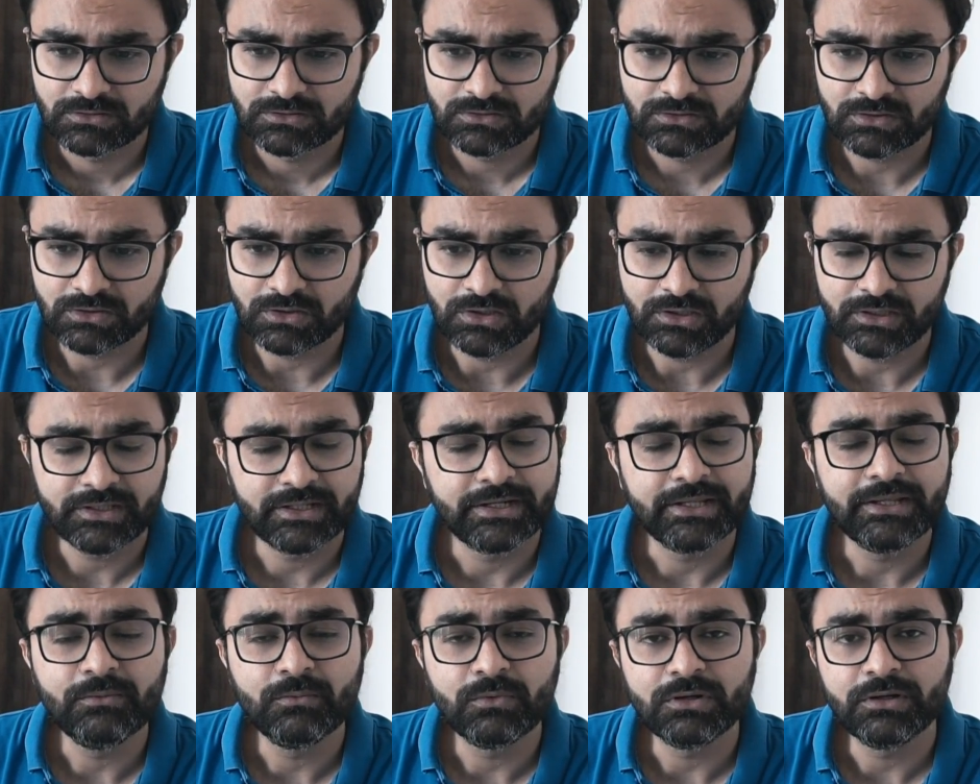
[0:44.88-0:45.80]
thought that
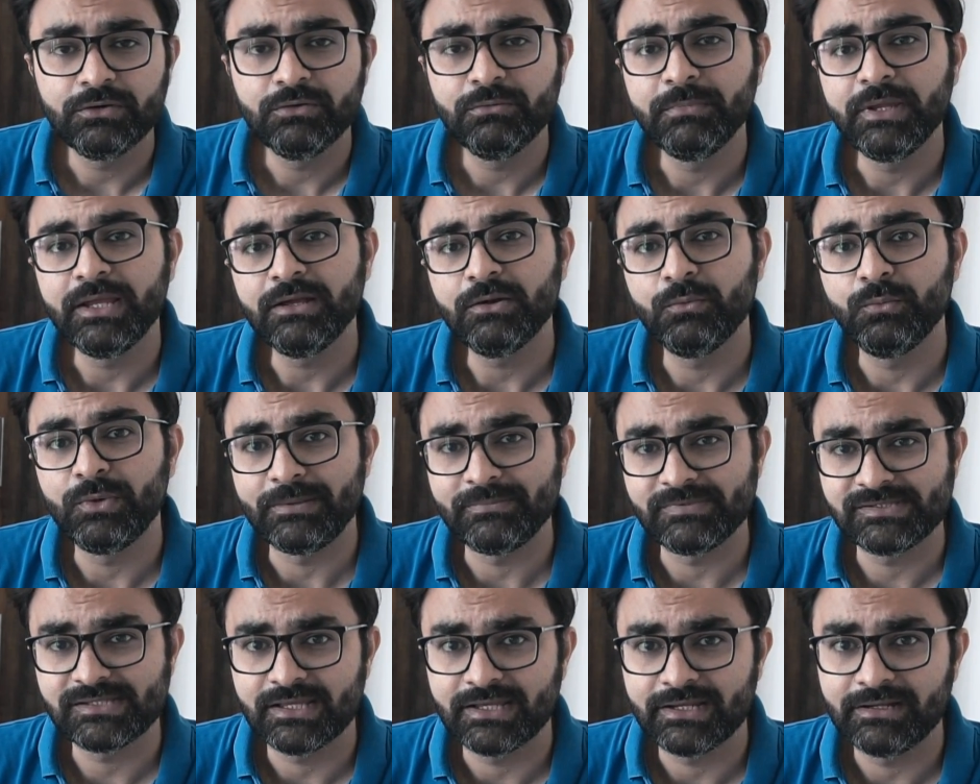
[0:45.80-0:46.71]
he wanted to make a
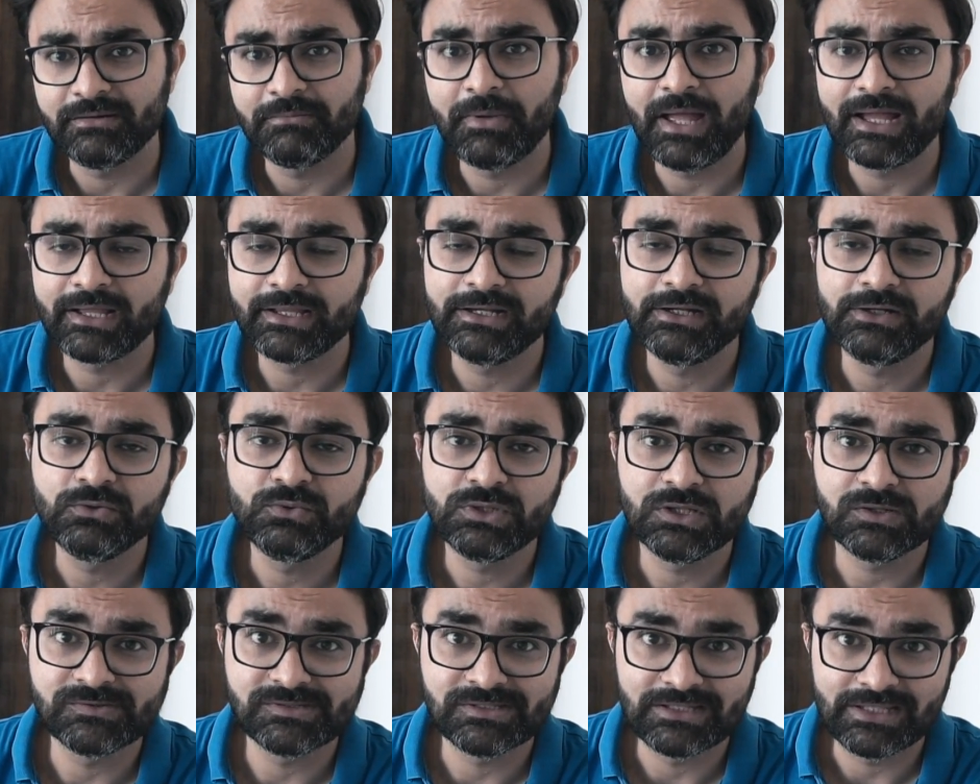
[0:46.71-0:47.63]
website back in
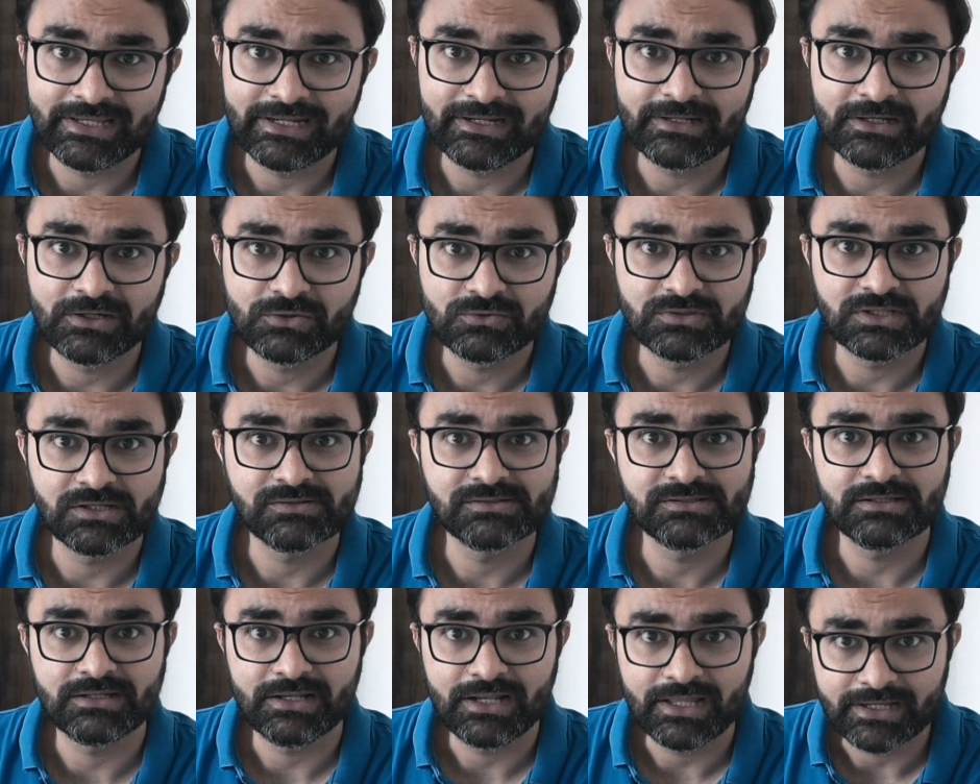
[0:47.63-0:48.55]
2008 and
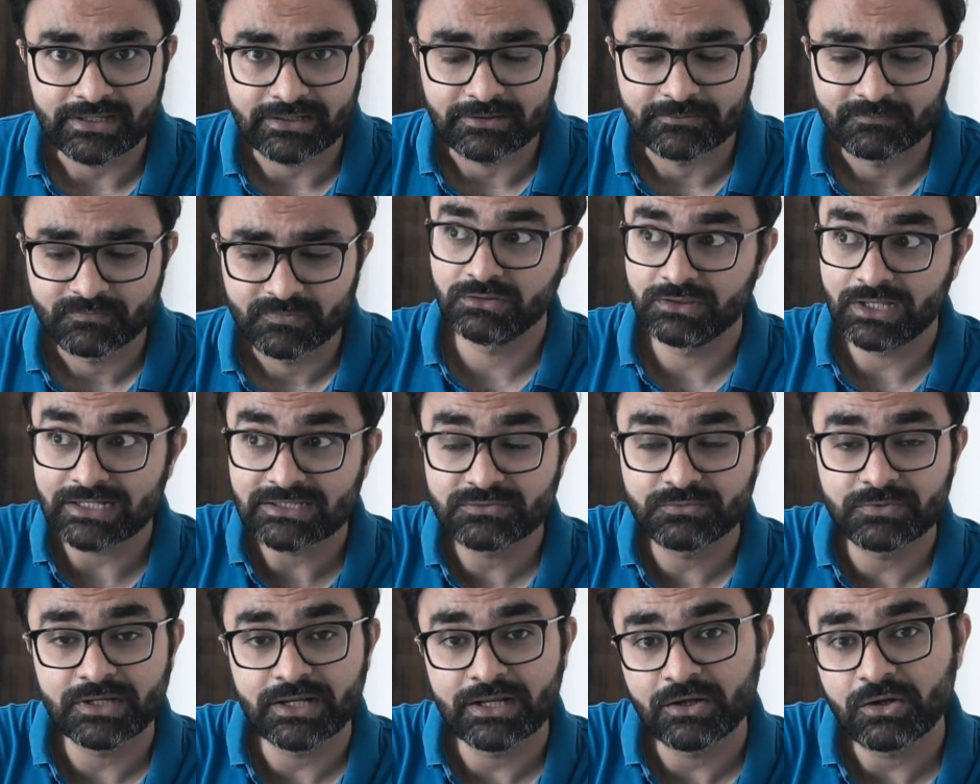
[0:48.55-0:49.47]
2009.
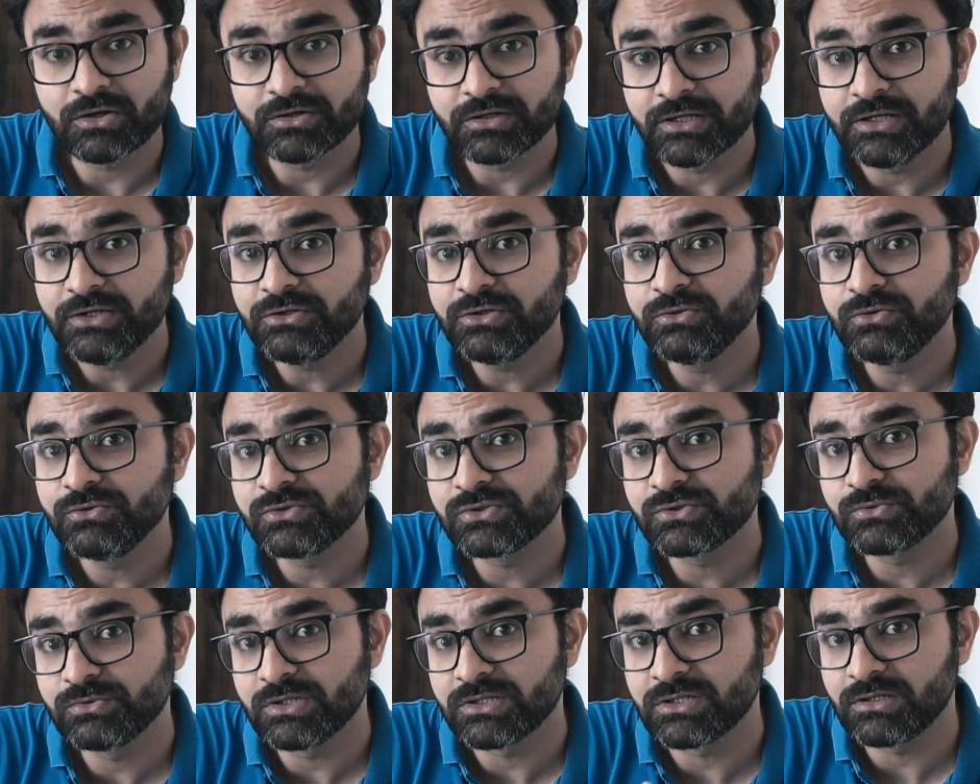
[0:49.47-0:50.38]
That's where I got
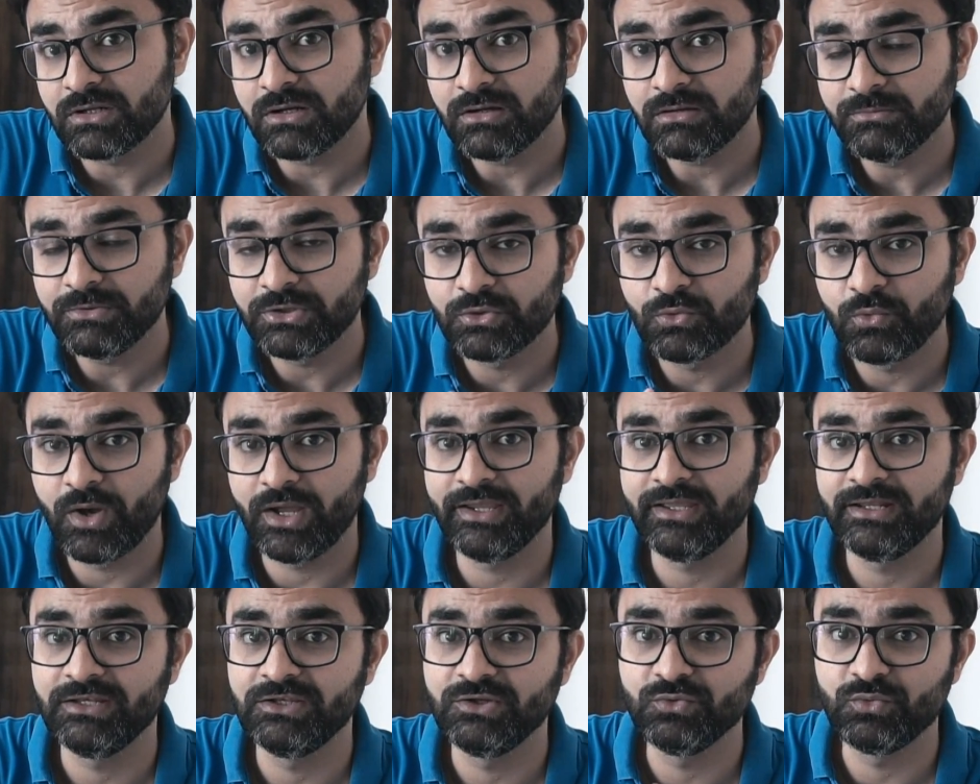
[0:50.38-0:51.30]
introduced to the term
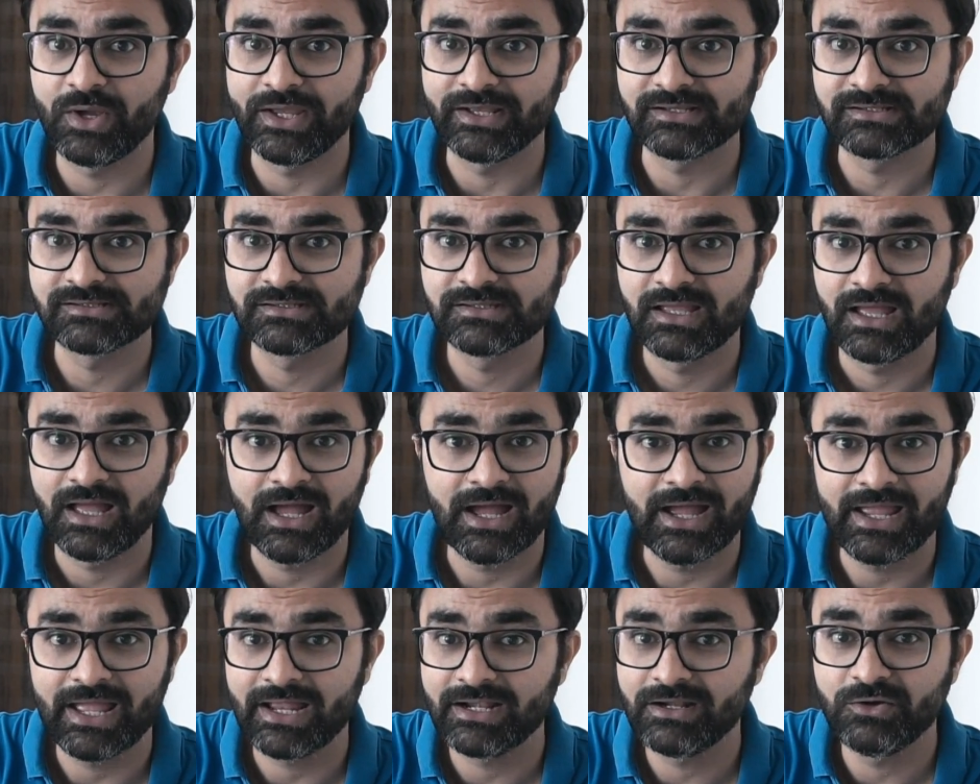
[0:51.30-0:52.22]
UI and UX.
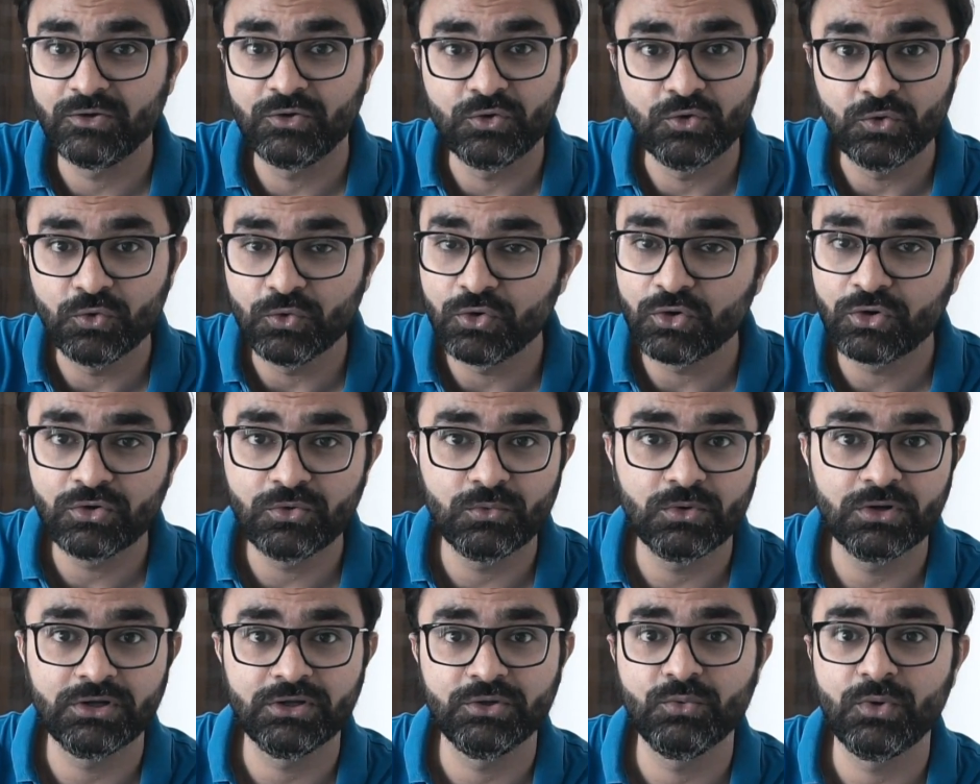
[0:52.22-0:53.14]
I had no clue
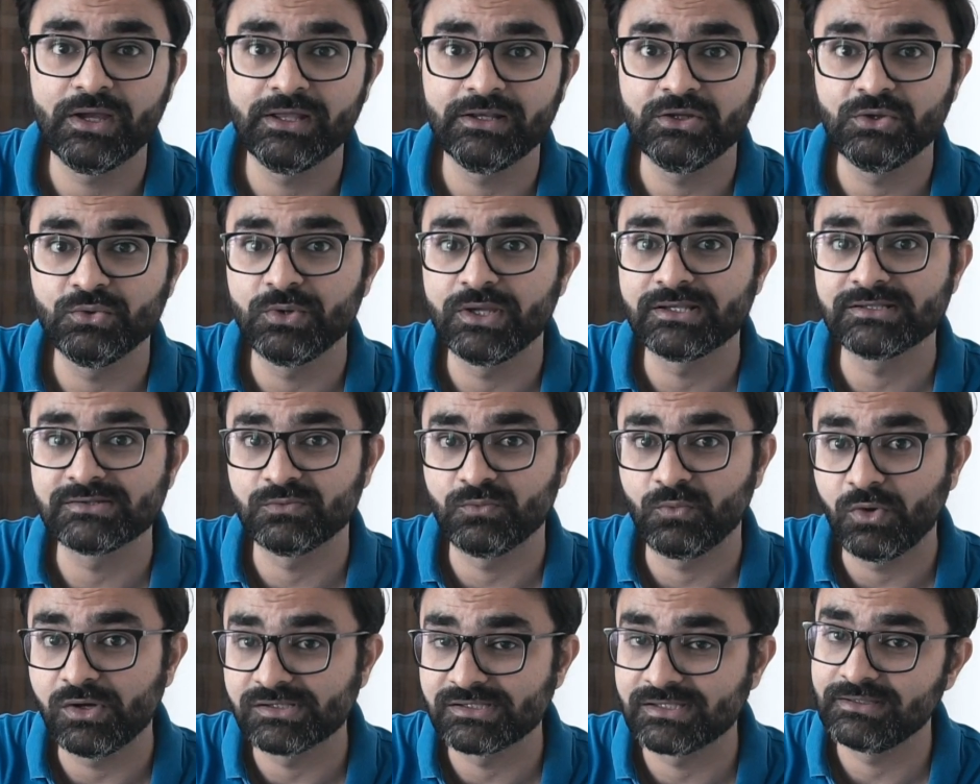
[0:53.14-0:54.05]
what UI and UX
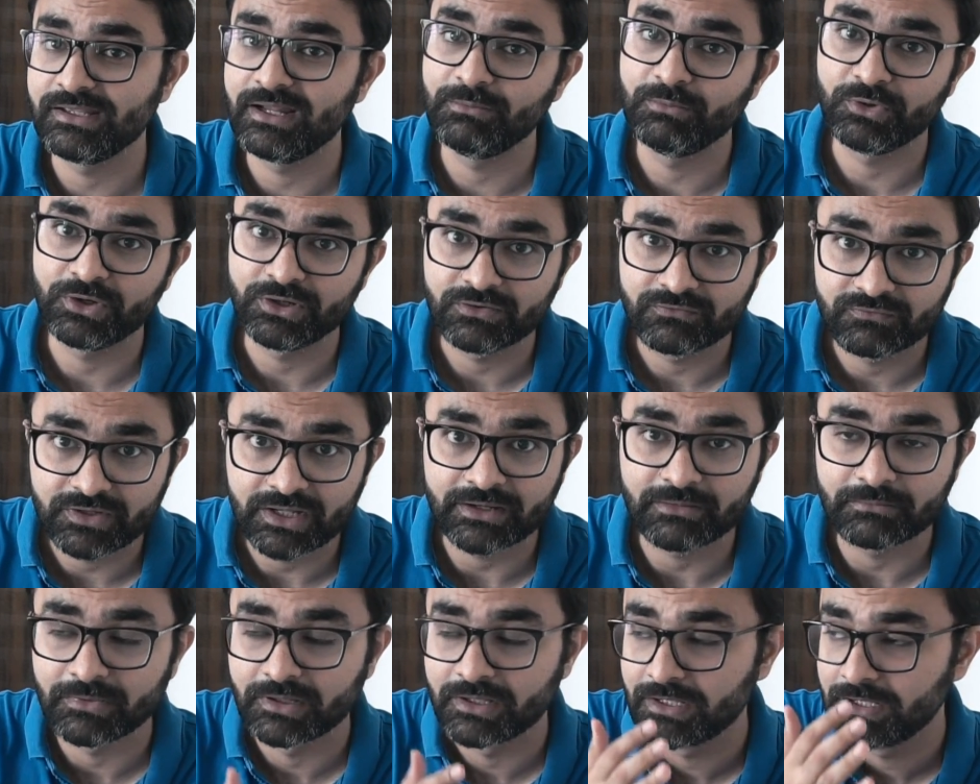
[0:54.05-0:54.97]
was at that point of
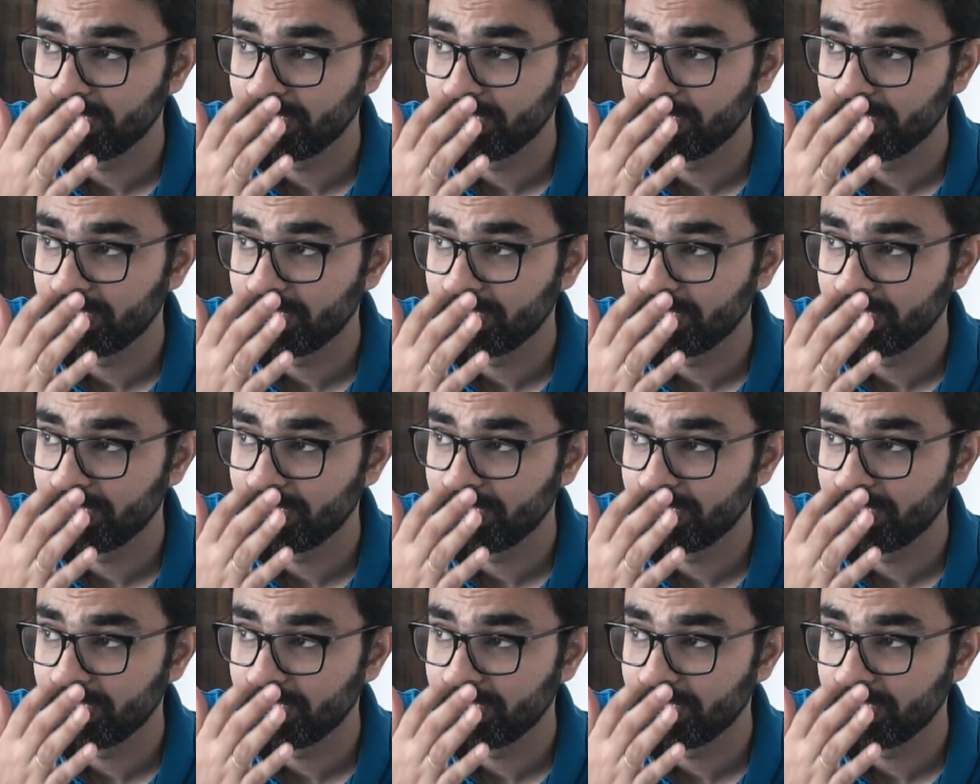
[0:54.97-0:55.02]
time.